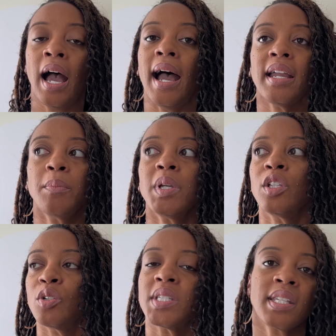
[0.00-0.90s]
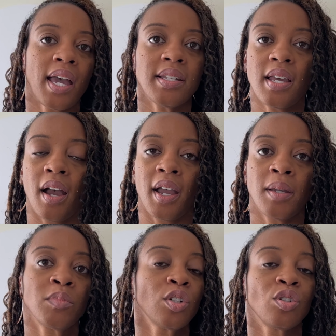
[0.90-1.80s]
I could be using that
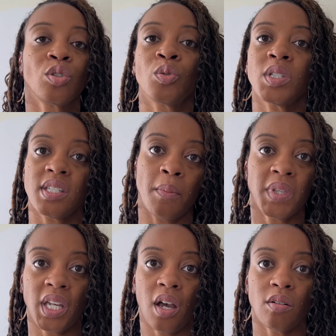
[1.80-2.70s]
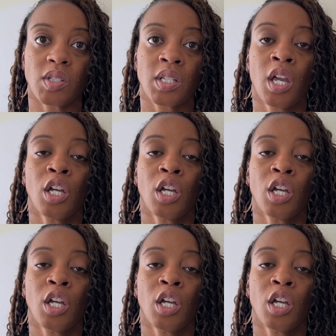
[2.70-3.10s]
time to do something else.